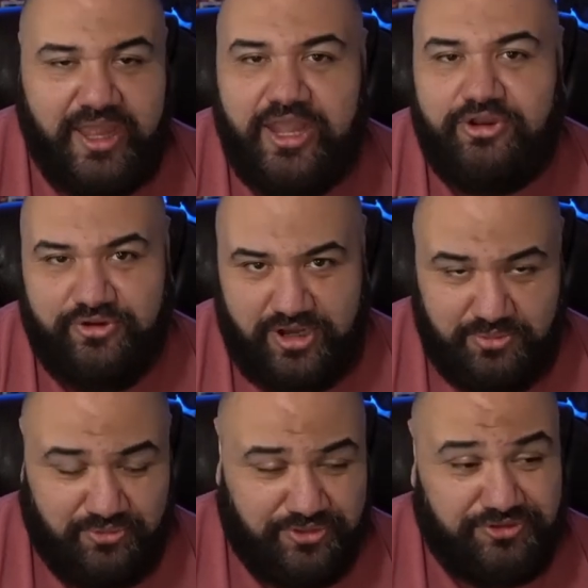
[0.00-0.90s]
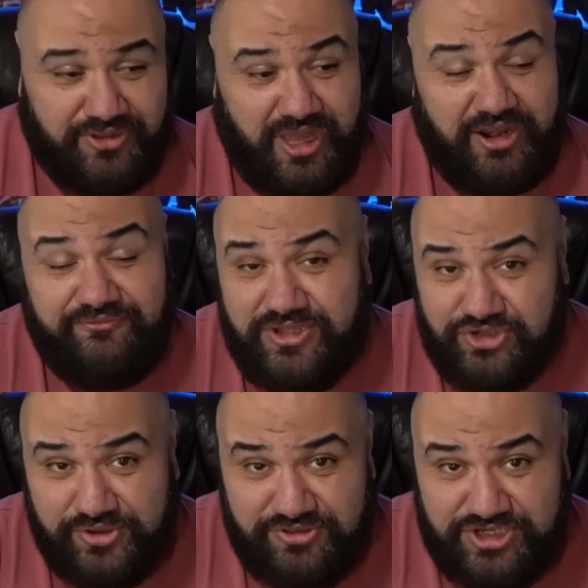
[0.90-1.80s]
Incredible. There's a lot of
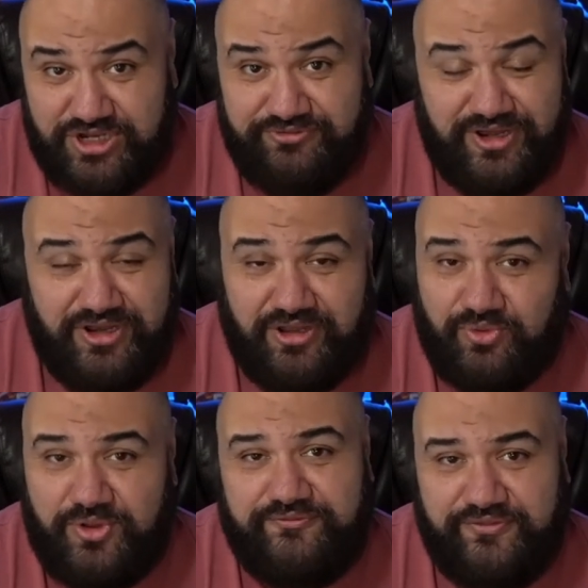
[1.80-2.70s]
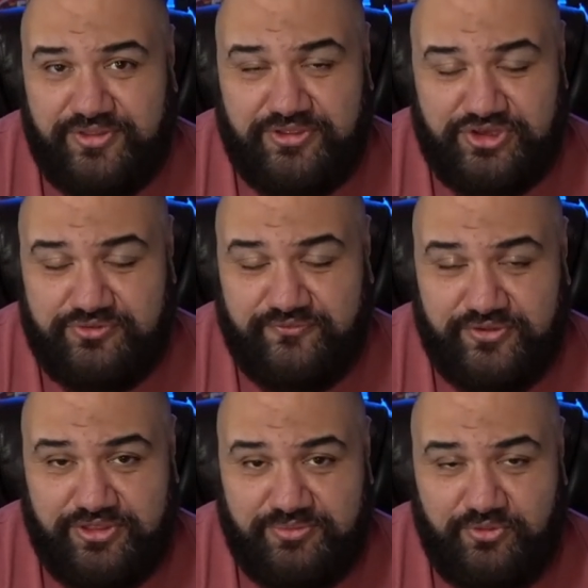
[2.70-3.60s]
interest generated on Twitter for
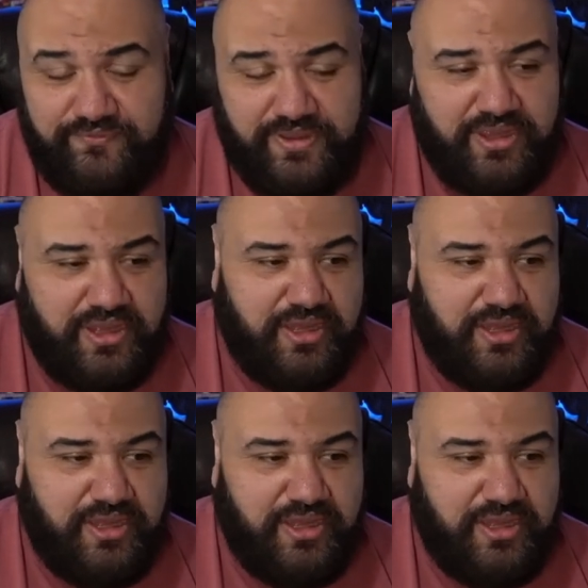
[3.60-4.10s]
this movie.